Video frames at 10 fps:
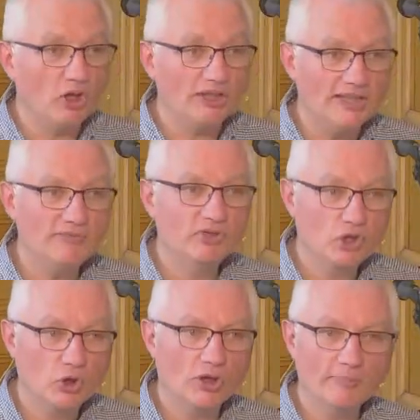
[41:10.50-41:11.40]
got leave to
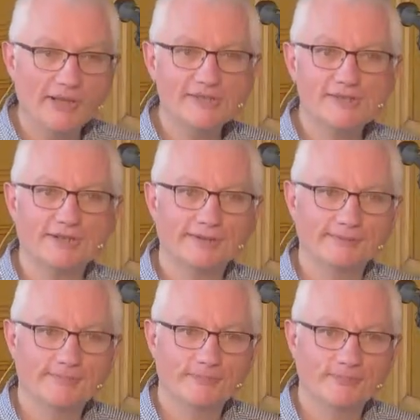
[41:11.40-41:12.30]
call a minister.
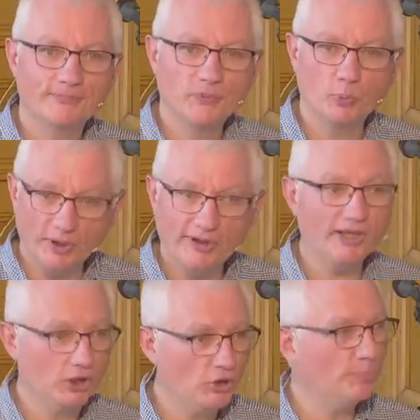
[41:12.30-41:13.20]
We're in a
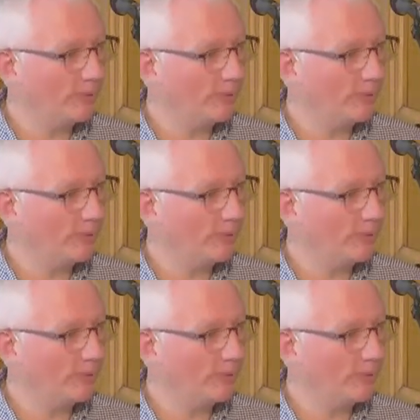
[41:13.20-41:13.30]
good